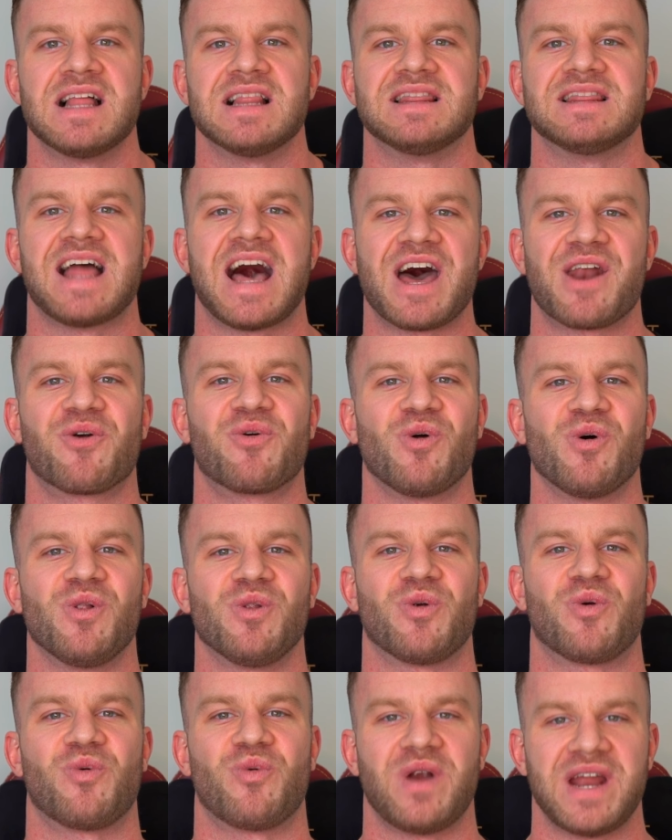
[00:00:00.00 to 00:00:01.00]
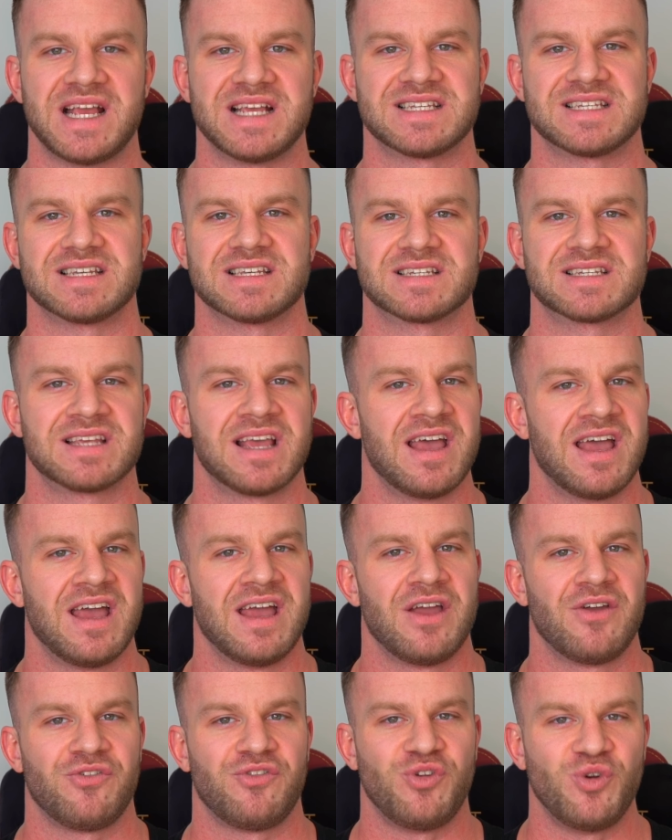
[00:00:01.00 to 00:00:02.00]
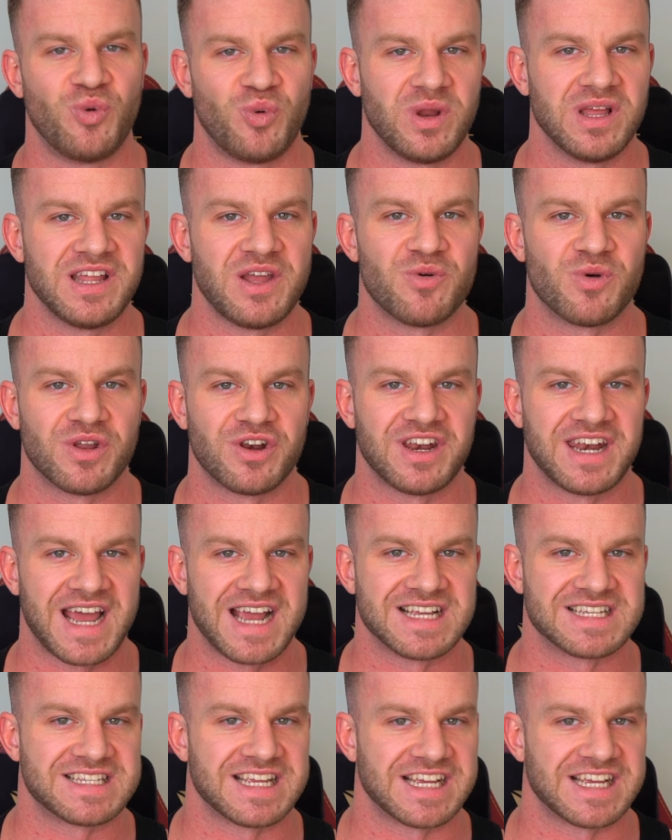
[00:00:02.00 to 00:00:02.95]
lateral raises. If you really want a nice